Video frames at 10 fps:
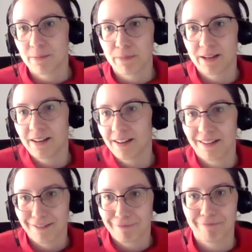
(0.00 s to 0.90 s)
simply
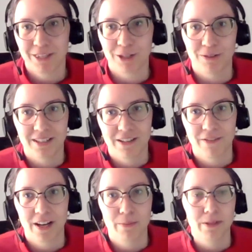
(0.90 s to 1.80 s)
a you know an
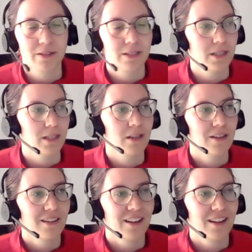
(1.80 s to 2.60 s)
availability